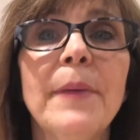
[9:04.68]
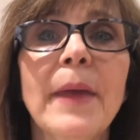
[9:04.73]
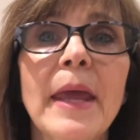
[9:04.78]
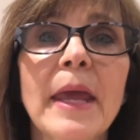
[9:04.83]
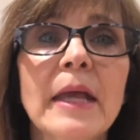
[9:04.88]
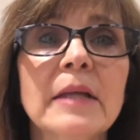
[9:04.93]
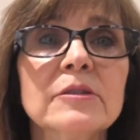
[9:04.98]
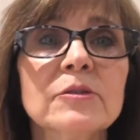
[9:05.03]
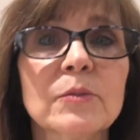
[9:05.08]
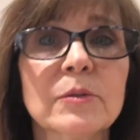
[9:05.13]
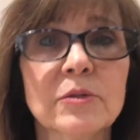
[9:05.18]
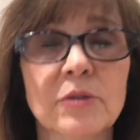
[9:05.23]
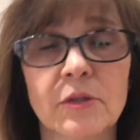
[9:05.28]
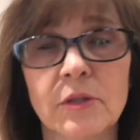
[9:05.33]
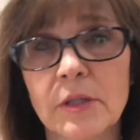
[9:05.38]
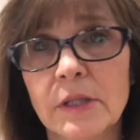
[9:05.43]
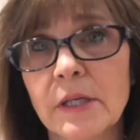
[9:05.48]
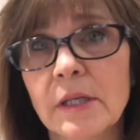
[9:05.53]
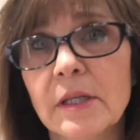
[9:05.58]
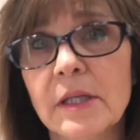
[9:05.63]
paints, which are a
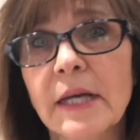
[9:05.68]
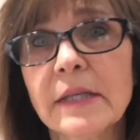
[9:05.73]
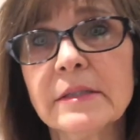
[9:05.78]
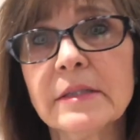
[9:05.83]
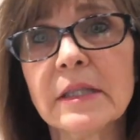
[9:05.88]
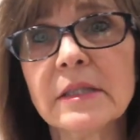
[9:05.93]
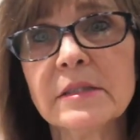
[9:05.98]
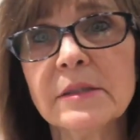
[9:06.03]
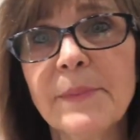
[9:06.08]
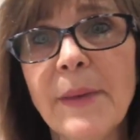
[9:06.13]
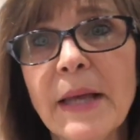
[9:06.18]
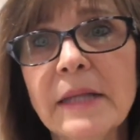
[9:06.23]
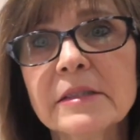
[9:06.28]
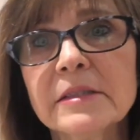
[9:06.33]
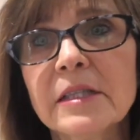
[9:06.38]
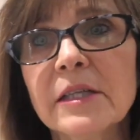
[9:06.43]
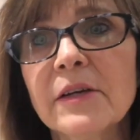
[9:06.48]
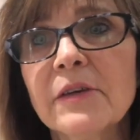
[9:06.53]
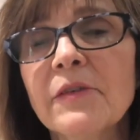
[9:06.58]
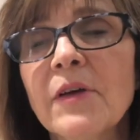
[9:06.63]
little less
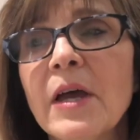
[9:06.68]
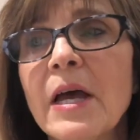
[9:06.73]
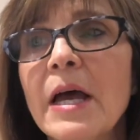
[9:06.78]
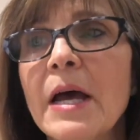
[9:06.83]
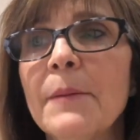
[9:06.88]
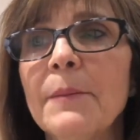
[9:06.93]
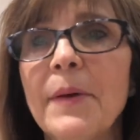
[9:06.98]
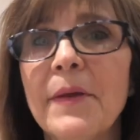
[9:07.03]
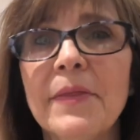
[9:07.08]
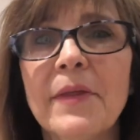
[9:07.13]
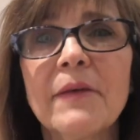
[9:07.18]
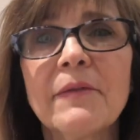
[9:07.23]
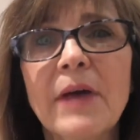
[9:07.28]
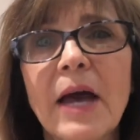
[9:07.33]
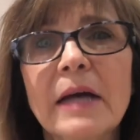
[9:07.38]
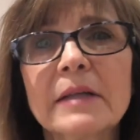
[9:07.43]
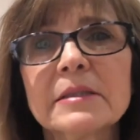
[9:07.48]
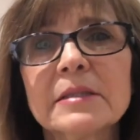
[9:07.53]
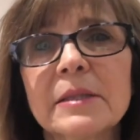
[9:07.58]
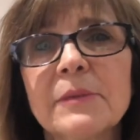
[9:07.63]
expensive, but they've
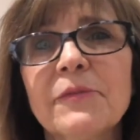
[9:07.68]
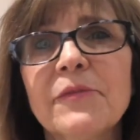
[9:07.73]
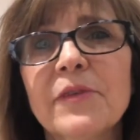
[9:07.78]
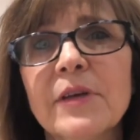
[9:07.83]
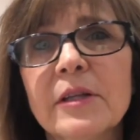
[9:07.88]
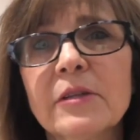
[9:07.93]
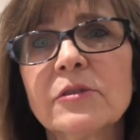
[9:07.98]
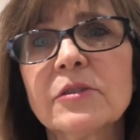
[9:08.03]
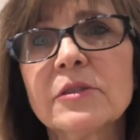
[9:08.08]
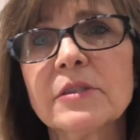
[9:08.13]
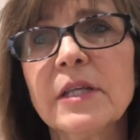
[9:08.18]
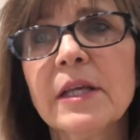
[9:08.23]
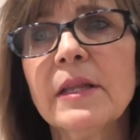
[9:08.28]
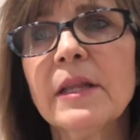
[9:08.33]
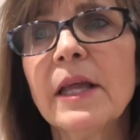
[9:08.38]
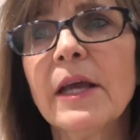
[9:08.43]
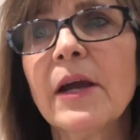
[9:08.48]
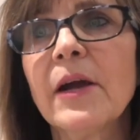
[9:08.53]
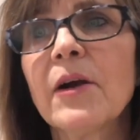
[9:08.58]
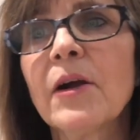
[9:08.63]
got some fillers in
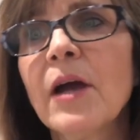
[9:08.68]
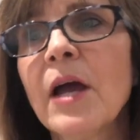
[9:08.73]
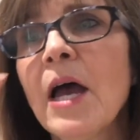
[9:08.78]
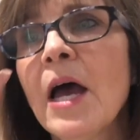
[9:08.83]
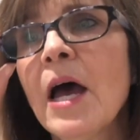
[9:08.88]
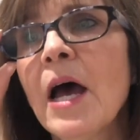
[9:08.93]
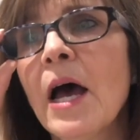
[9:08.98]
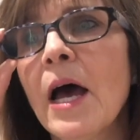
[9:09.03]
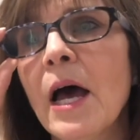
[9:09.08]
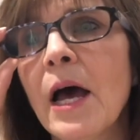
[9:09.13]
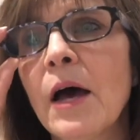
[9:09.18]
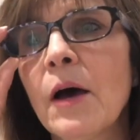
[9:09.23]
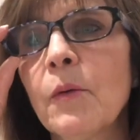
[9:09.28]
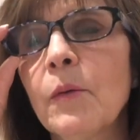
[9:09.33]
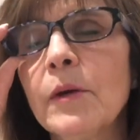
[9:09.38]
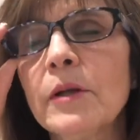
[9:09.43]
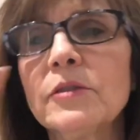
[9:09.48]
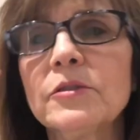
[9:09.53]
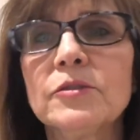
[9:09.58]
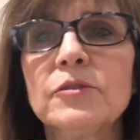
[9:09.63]
there. Uh,
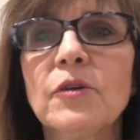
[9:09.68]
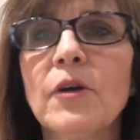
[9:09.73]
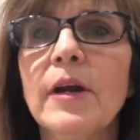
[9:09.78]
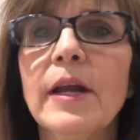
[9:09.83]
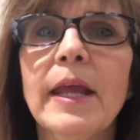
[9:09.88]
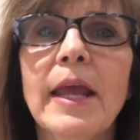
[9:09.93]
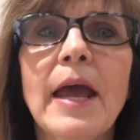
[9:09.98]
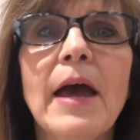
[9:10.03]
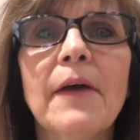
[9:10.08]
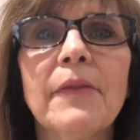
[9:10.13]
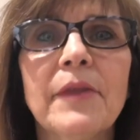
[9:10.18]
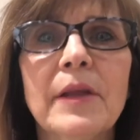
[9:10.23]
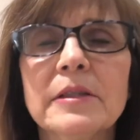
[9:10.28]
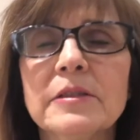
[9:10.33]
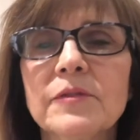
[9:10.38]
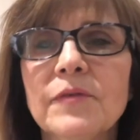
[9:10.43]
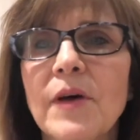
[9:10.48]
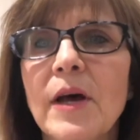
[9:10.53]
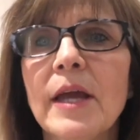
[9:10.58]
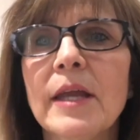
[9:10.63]
when you're starting out,
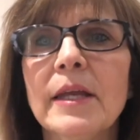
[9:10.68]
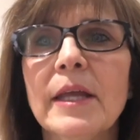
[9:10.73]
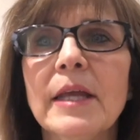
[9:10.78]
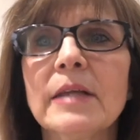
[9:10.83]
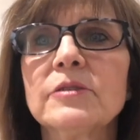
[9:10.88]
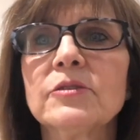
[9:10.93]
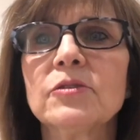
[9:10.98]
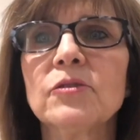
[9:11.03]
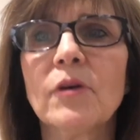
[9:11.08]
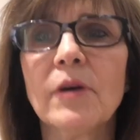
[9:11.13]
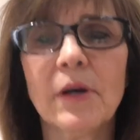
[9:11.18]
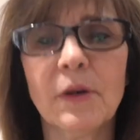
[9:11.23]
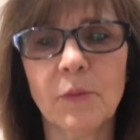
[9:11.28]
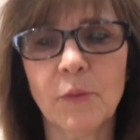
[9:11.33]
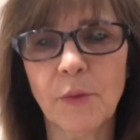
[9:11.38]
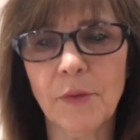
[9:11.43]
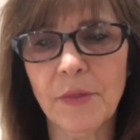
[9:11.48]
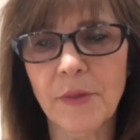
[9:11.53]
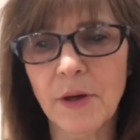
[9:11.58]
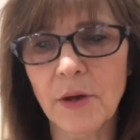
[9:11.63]
that's fine to get started
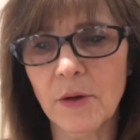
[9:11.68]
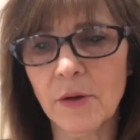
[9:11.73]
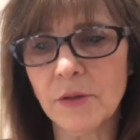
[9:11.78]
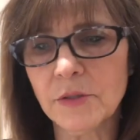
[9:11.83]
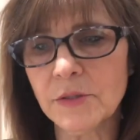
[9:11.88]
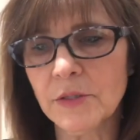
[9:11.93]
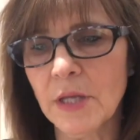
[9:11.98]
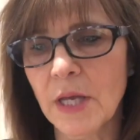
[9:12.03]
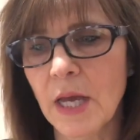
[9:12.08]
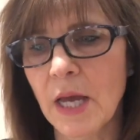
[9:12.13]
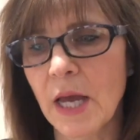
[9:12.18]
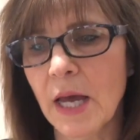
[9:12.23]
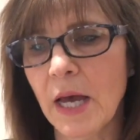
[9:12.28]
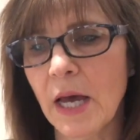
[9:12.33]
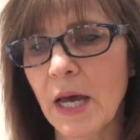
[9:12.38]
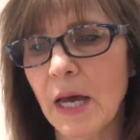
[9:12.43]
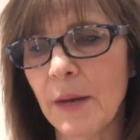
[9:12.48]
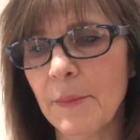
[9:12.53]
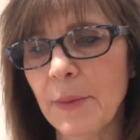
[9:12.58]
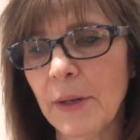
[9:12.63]
with those.
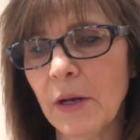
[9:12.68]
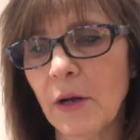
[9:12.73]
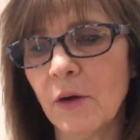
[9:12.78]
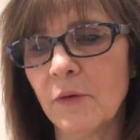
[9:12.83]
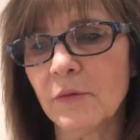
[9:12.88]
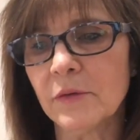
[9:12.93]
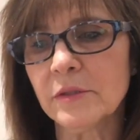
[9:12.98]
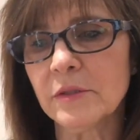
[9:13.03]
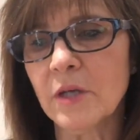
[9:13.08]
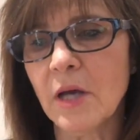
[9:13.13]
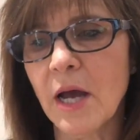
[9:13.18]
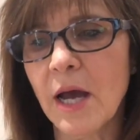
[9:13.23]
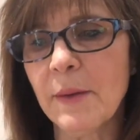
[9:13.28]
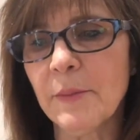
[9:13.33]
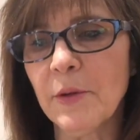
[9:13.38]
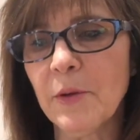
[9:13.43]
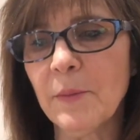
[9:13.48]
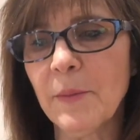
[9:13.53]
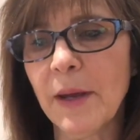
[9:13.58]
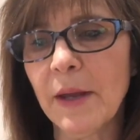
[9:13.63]
Uh, but over time,
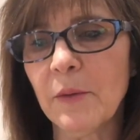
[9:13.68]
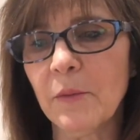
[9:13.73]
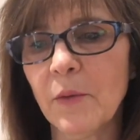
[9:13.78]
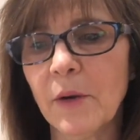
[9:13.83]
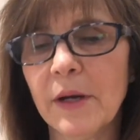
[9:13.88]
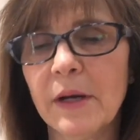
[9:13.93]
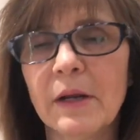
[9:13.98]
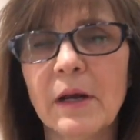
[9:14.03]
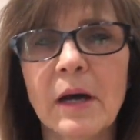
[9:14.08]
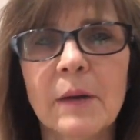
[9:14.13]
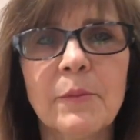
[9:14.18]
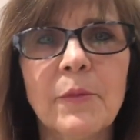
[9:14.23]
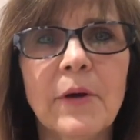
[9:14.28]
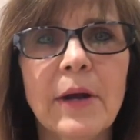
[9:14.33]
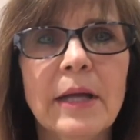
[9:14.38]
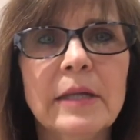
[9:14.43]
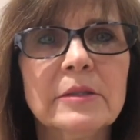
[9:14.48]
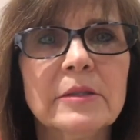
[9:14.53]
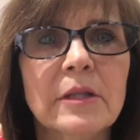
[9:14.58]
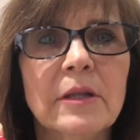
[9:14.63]
you might want to
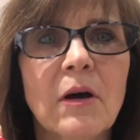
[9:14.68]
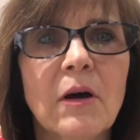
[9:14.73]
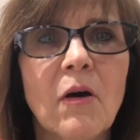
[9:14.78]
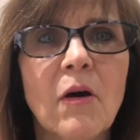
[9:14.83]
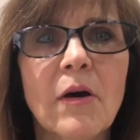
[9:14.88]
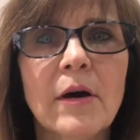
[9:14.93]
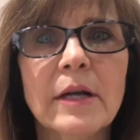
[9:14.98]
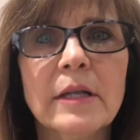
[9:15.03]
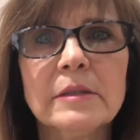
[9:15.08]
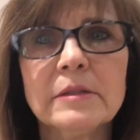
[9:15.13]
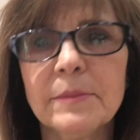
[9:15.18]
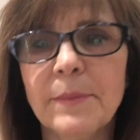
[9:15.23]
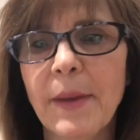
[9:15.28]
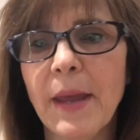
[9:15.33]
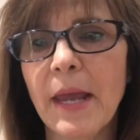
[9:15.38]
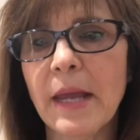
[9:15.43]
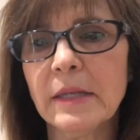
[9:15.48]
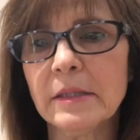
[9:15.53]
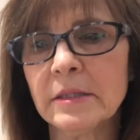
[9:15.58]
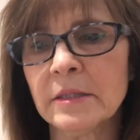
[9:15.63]
upgrade to the artist
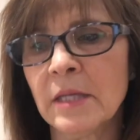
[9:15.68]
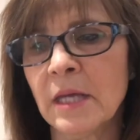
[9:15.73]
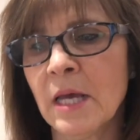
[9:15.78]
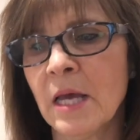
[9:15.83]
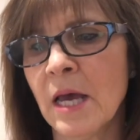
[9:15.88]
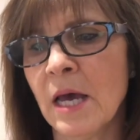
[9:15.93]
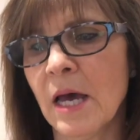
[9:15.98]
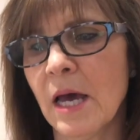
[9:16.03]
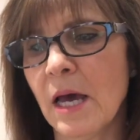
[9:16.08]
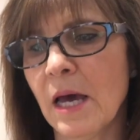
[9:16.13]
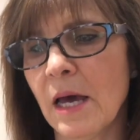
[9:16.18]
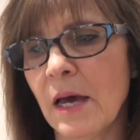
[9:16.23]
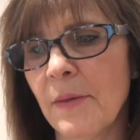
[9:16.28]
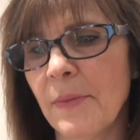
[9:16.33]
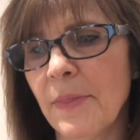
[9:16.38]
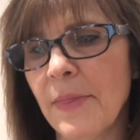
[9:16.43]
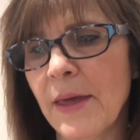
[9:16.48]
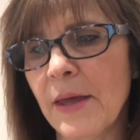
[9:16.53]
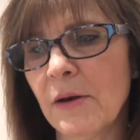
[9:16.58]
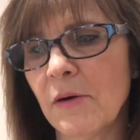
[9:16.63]
paints
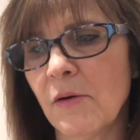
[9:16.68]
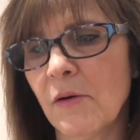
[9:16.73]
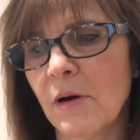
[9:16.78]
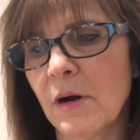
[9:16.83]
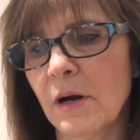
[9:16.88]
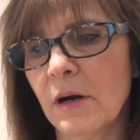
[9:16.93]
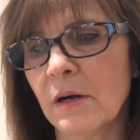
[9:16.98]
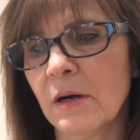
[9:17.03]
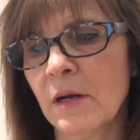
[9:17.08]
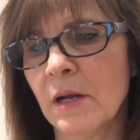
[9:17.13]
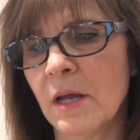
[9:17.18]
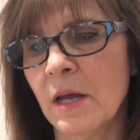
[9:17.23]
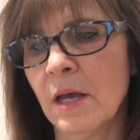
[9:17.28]
um, that are,